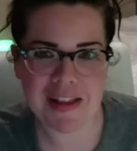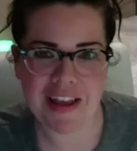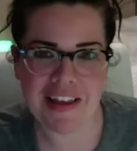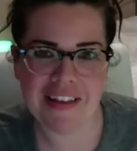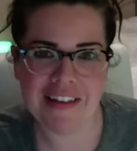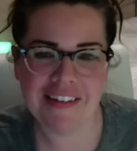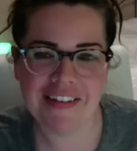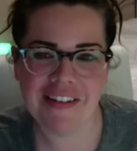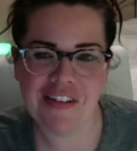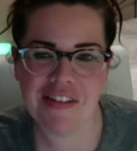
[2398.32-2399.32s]
like
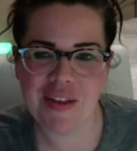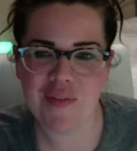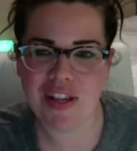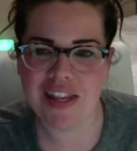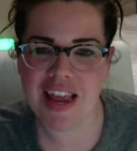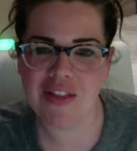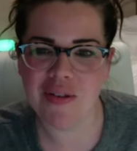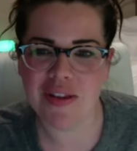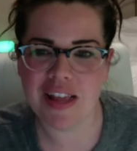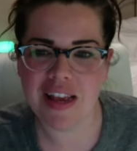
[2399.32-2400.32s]
just even saying oh.
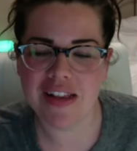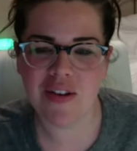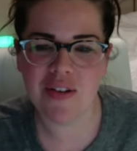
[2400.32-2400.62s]
So,